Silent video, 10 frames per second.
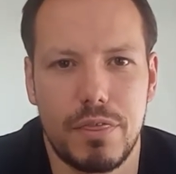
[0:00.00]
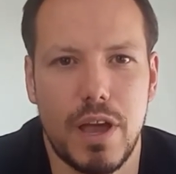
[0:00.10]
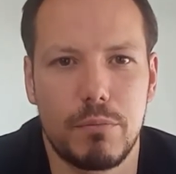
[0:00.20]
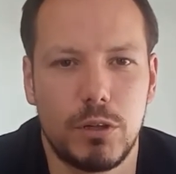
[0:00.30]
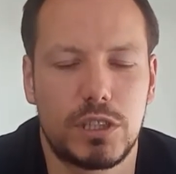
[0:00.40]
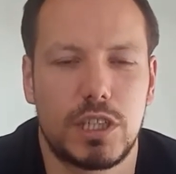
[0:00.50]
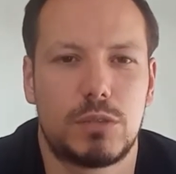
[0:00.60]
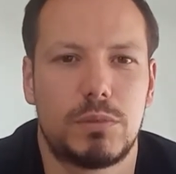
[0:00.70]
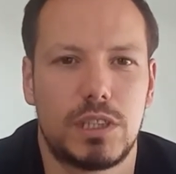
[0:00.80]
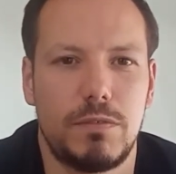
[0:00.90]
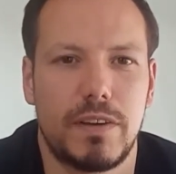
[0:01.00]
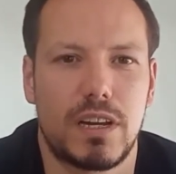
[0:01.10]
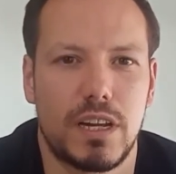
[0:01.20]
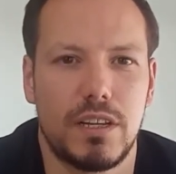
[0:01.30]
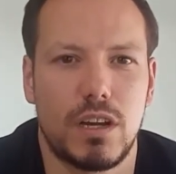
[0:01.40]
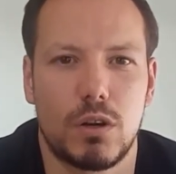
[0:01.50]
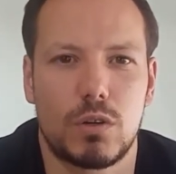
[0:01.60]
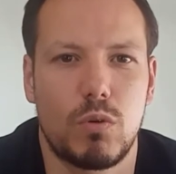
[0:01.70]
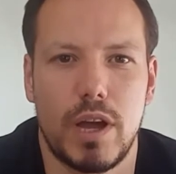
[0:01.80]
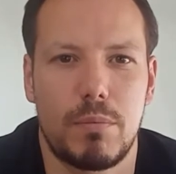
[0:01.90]
music specifically,
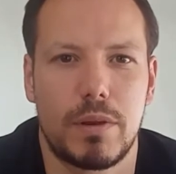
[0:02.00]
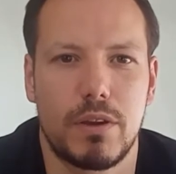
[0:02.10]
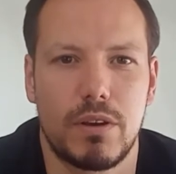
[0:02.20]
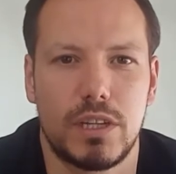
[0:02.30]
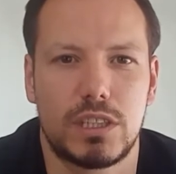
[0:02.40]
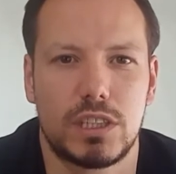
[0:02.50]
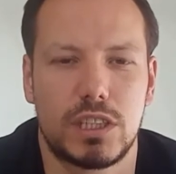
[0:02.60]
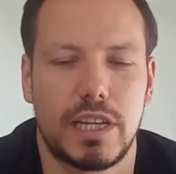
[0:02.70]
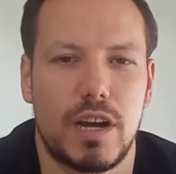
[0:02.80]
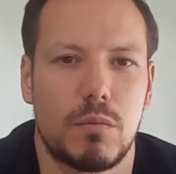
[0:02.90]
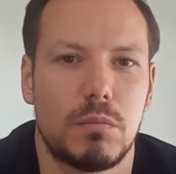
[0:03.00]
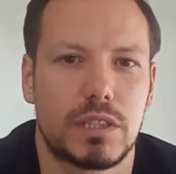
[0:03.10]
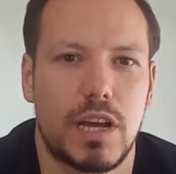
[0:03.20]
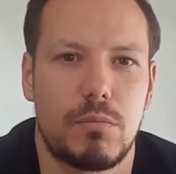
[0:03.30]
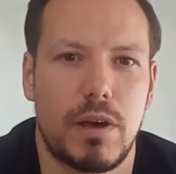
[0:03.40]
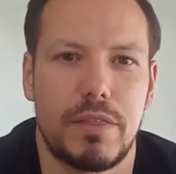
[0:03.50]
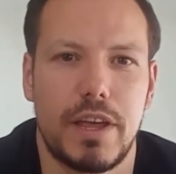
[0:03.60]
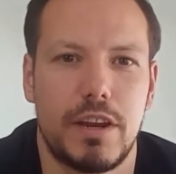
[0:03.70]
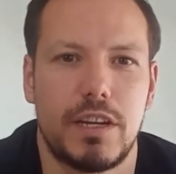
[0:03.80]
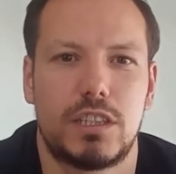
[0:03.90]
I'd quite happily go and listen to the albums I had back
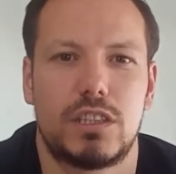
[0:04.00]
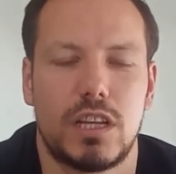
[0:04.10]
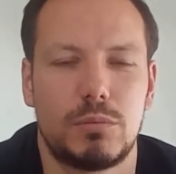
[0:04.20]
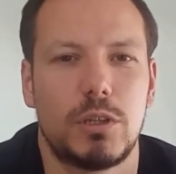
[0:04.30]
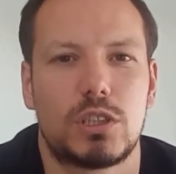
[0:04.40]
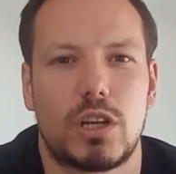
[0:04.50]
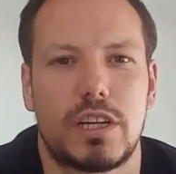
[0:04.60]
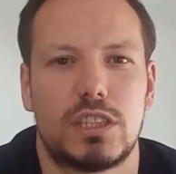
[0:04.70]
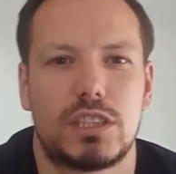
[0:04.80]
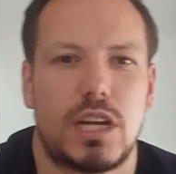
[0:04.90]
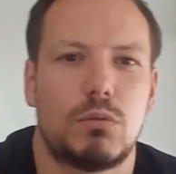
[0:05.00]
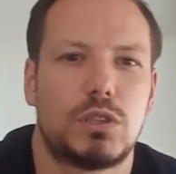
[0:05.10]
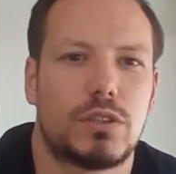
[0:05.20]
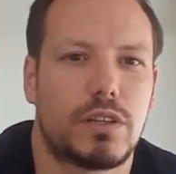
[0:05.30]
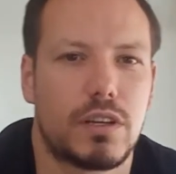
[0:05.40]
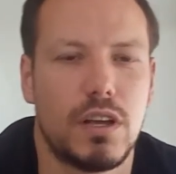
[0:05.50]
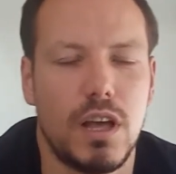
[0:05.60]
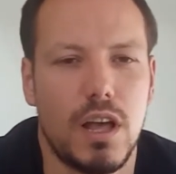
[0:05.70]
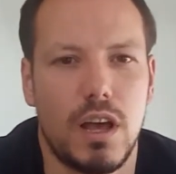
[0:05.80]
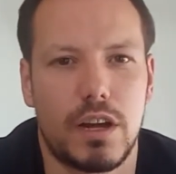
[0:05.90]
then. I suppose it's like a nostalgia thing,
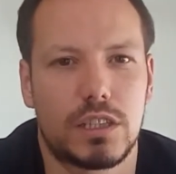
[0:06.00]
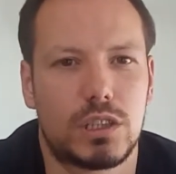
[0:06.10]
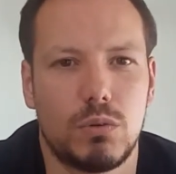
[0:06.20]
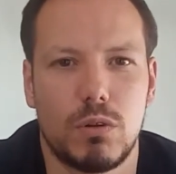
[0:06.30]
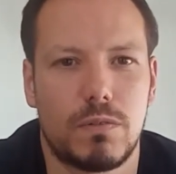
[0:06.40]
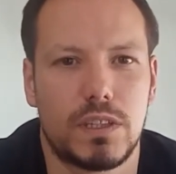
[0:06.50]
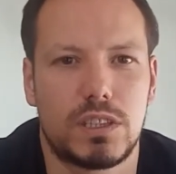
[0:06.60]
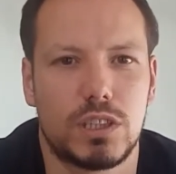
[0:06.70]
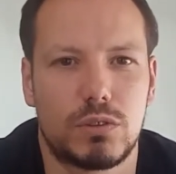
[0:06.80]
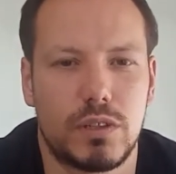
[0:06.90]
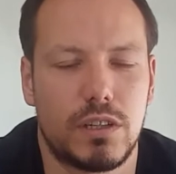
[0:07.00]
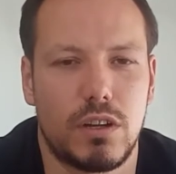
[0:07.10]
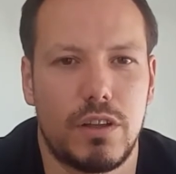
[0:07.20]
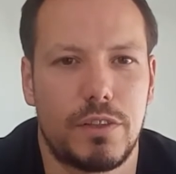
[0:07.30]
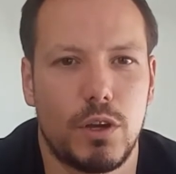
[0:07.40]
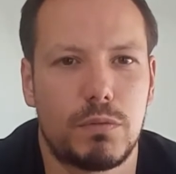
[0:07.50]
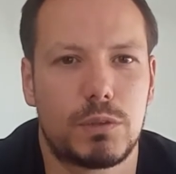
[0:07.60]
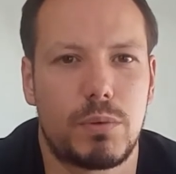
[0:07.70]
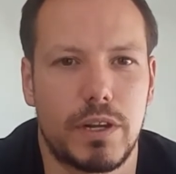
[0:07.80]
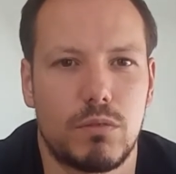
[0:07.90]
and I still love listening to it. And like The
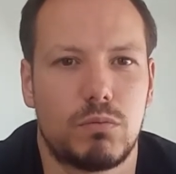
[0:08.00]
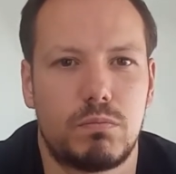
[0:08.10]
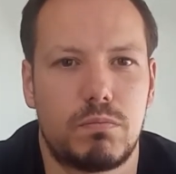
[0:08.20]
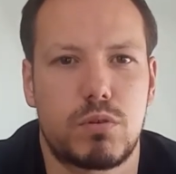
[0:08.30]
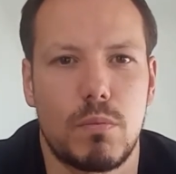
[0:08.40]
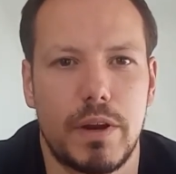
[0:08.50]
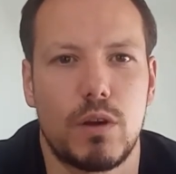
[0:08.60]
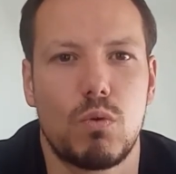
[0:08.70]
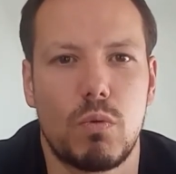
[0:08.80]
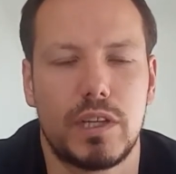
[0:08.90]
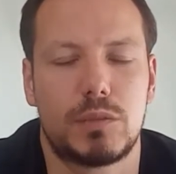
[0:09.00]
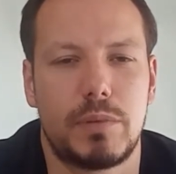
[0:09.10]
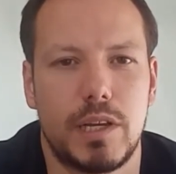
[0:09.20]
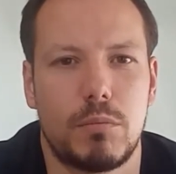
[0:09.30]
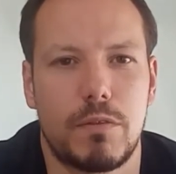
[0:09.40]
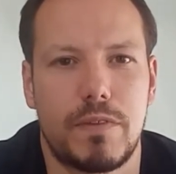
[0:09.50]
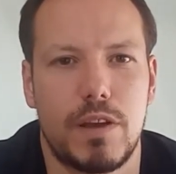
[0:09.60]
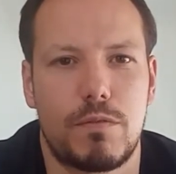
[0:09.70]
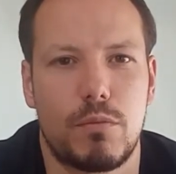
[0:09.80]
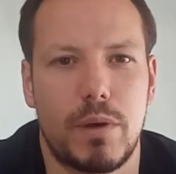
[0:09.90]
Offspring will probably always be my
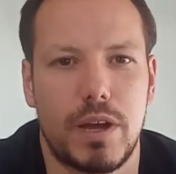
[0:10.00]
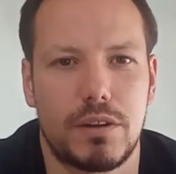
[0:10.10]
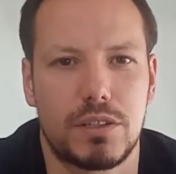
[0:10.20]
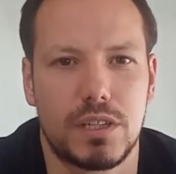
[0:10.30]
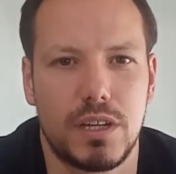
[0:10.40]
favourite band.